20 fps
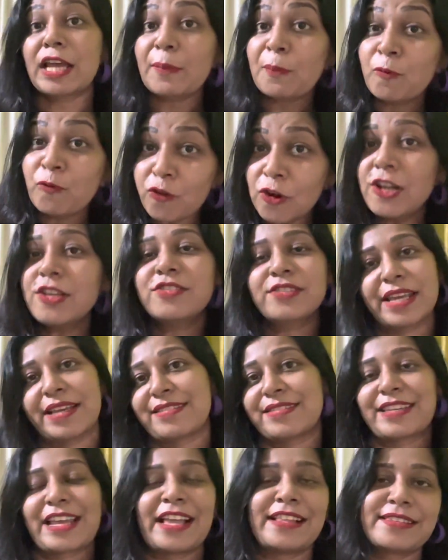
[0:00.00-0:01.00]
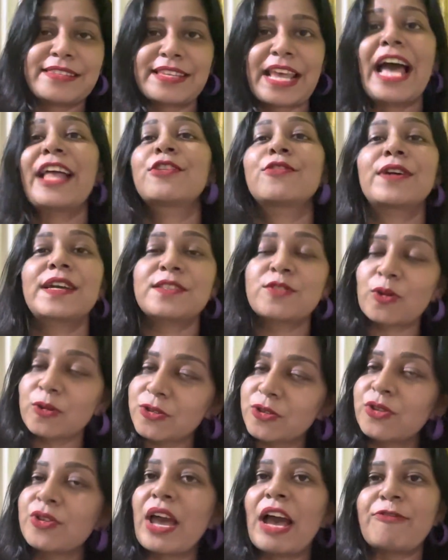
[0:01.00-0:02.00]
Full test, I'll say. Otherwise
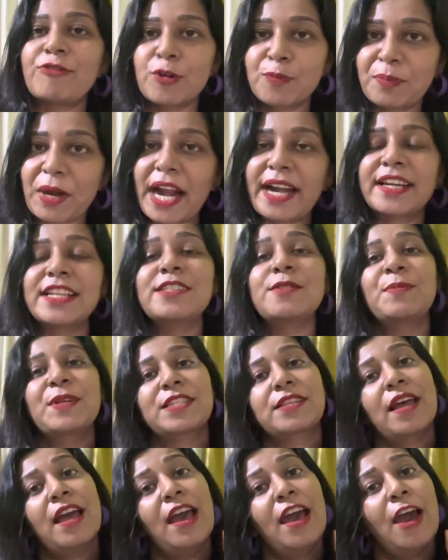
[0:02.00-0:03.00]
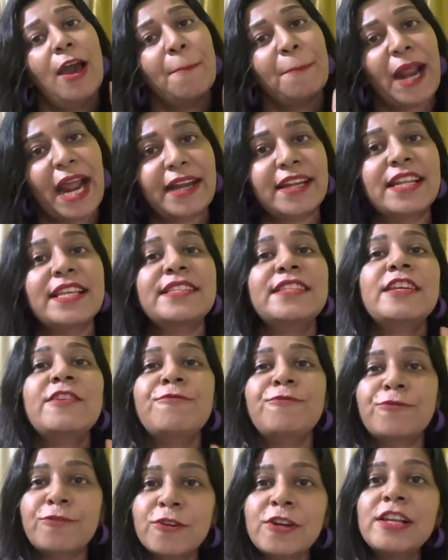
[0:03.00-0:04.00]
also you have to practice, but practicing
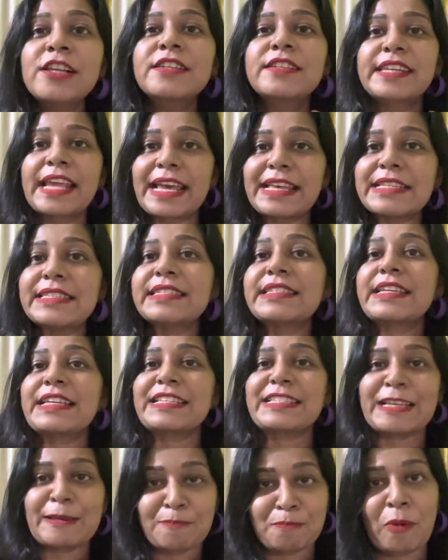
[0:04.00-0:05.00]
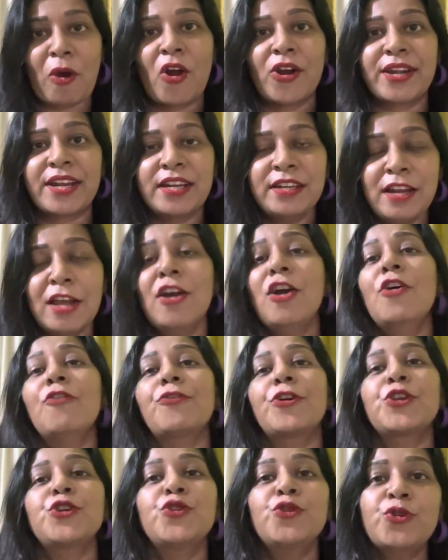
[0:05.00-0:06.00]
full test is important for
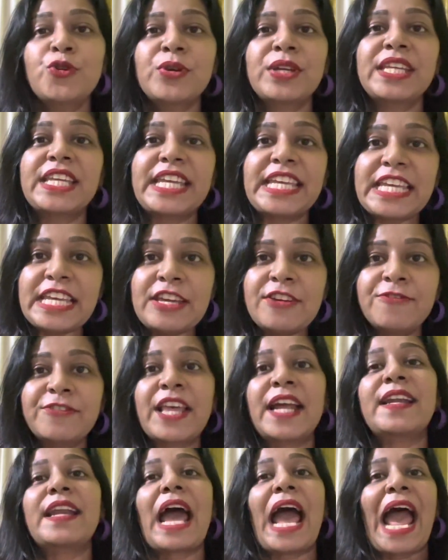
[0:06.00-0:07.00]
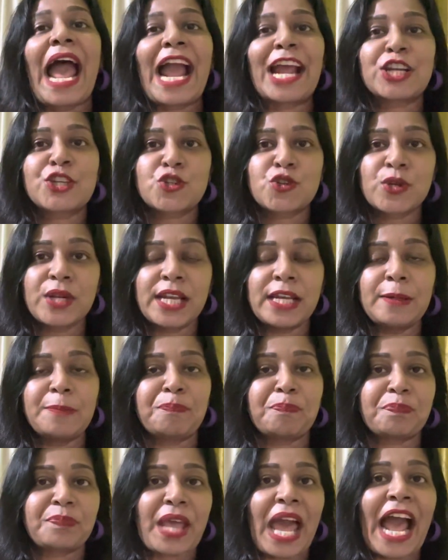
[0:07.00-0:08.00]
you to give that actual
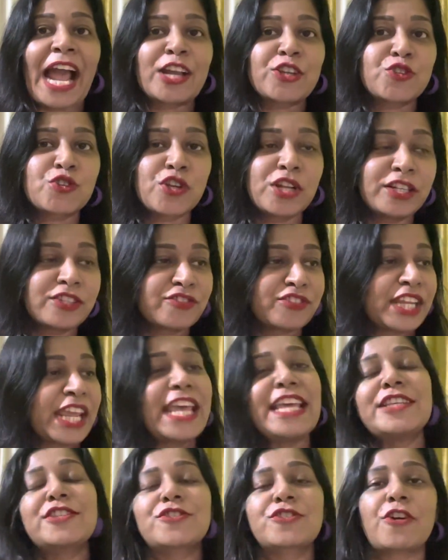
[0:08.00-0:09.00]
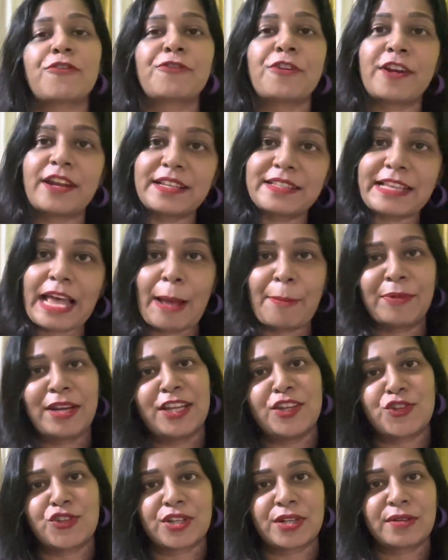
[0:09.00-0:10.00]
taste of your
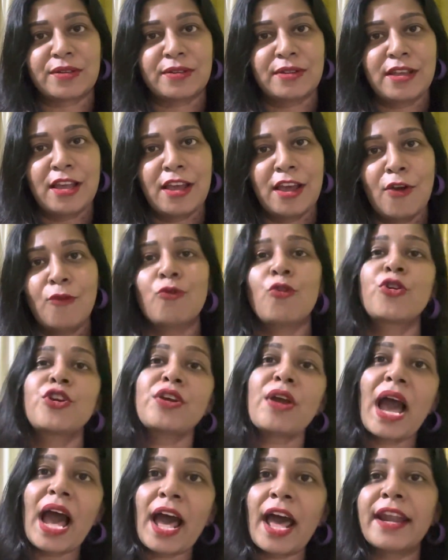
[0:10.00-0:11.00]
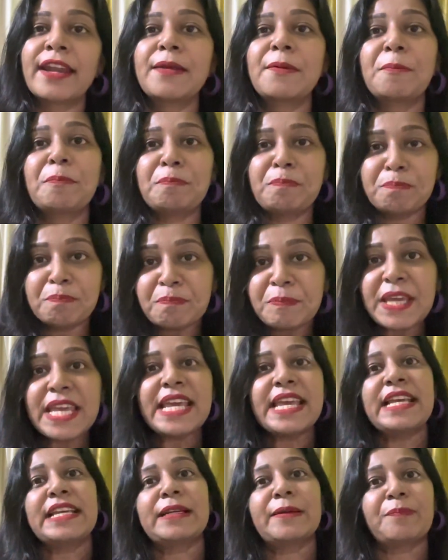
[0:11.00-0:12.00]
examination. What you are
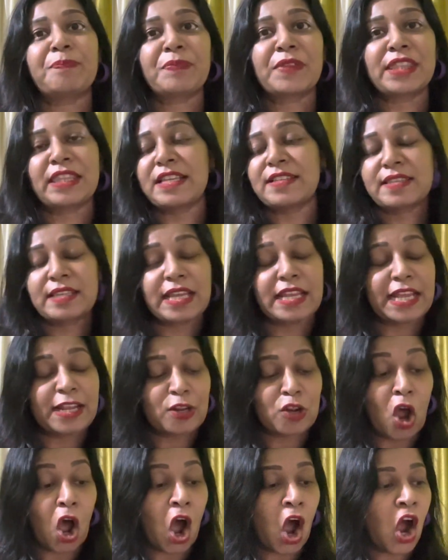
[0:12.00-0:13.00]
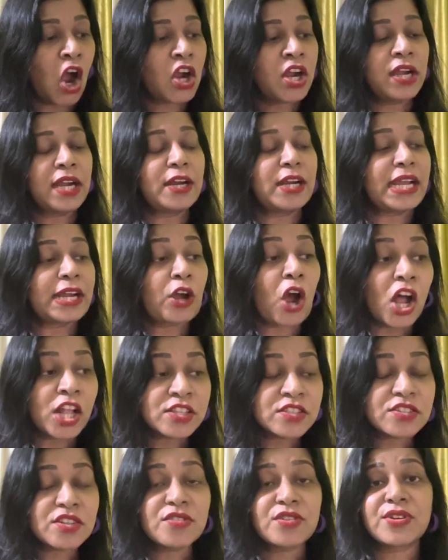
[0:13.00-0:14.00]
being, this long
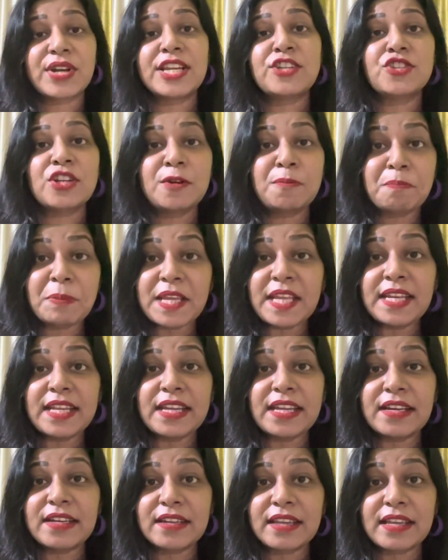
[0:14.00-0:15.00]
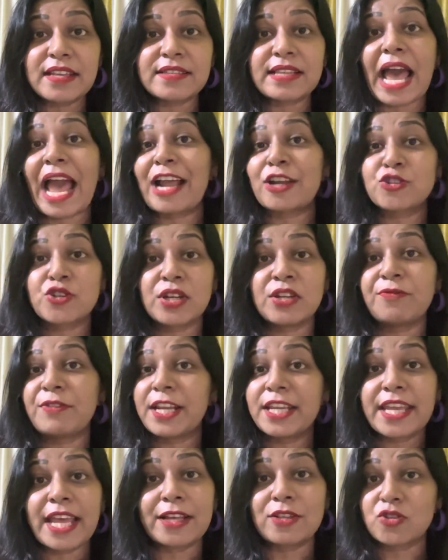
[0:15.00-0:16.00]
concentration period is actually
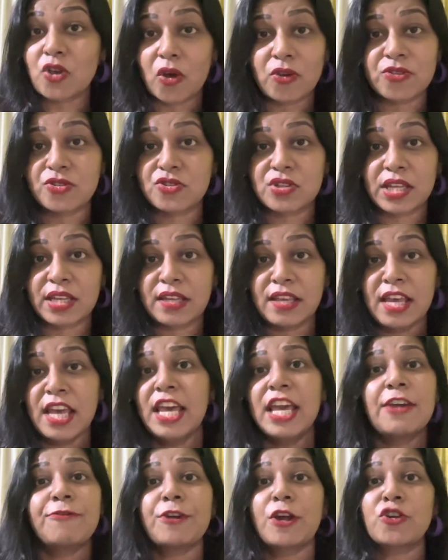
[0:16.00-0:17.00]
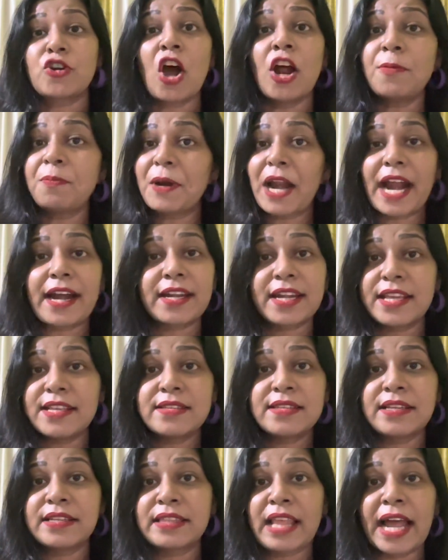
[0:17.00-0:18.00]
very exhausting. If you're not
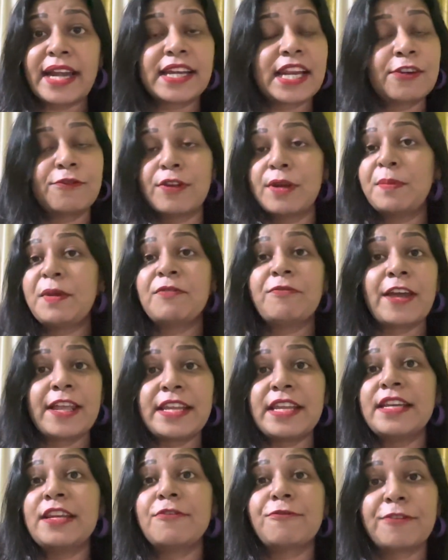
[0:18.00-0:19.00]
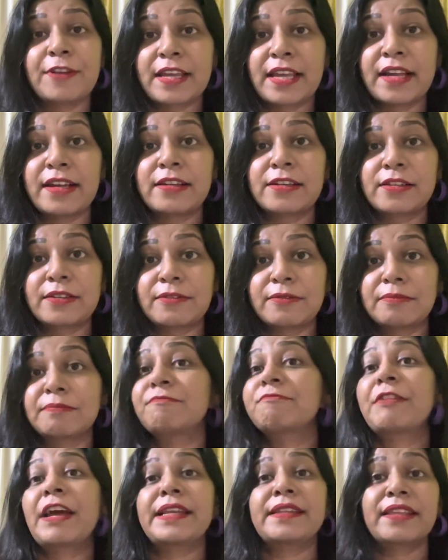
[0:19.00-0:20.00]
practicing that, it will be very difficult
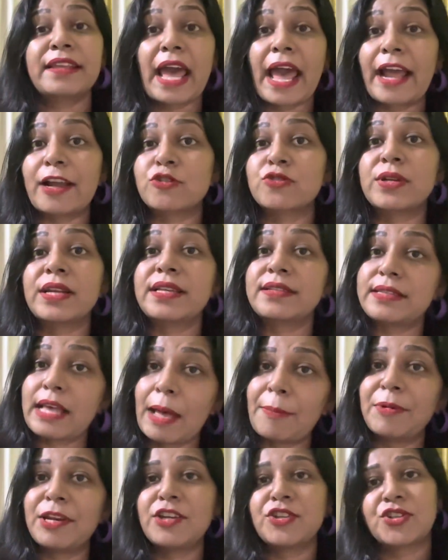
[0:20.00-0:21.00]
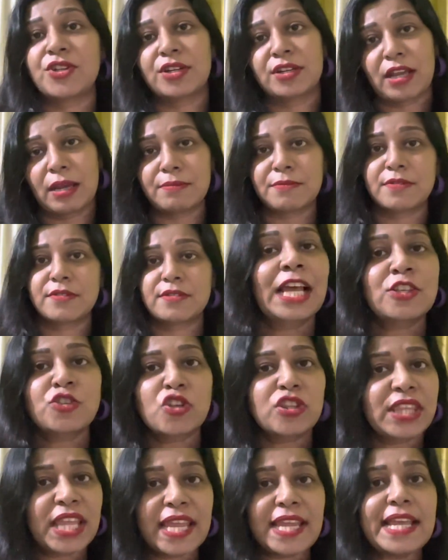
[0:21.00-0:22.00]
when the actual examination comes. So
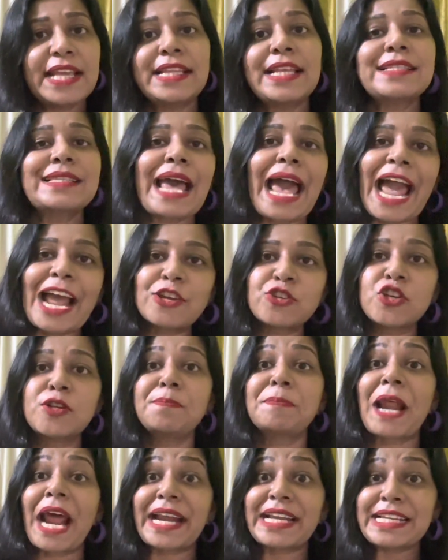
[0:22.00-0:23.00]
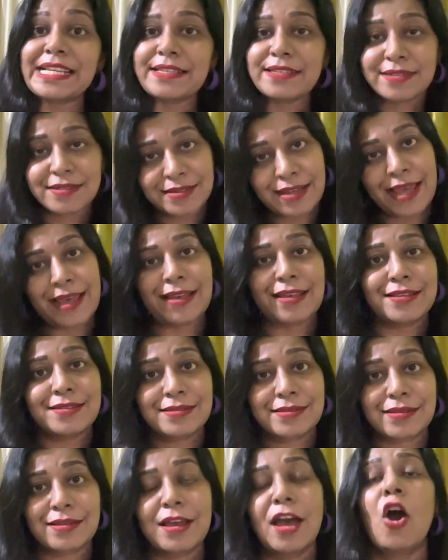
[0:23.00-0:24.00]
taking this actual practice
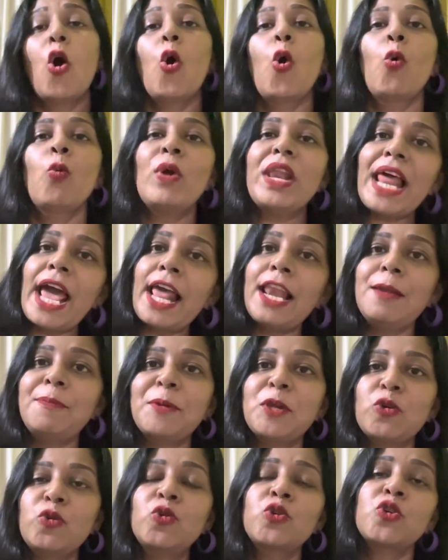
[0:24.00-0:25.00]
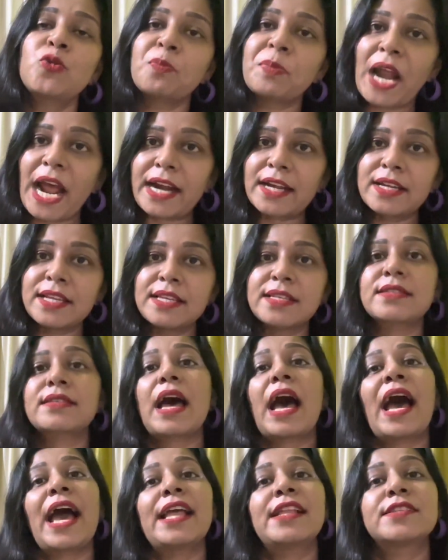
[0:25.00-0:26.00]
test will help you to practice
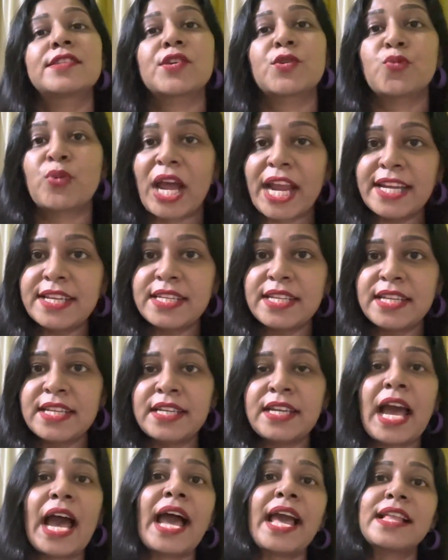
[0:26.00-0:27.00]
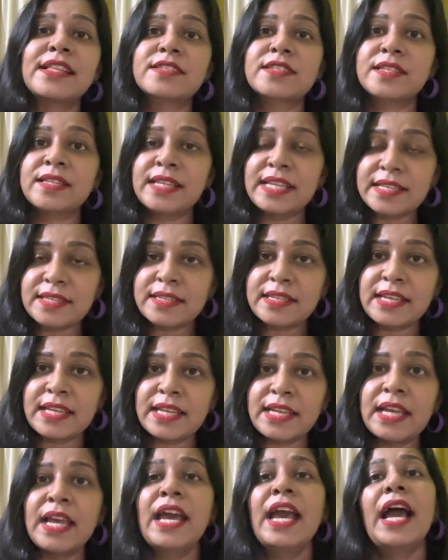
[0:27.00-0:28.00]
IELTS writing, IELTS
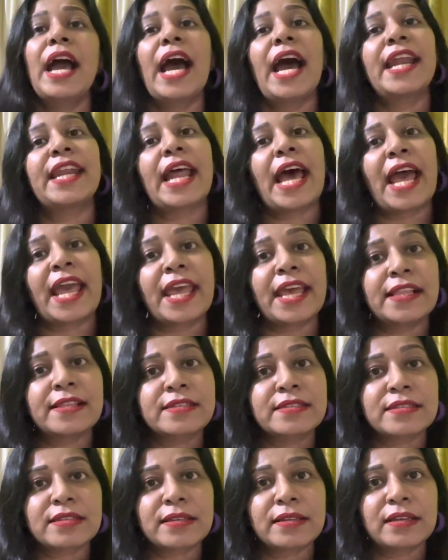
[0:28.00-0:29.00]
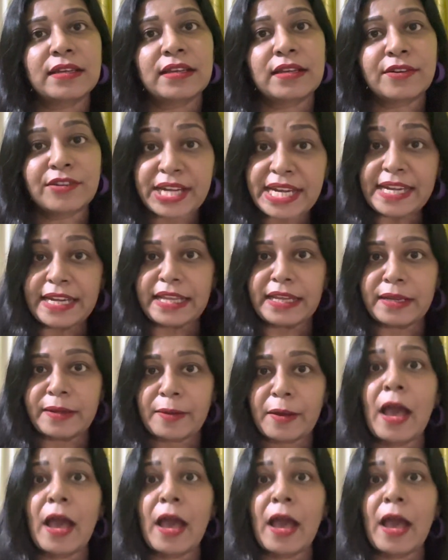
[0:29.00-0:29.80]
listening, and IELTS reading.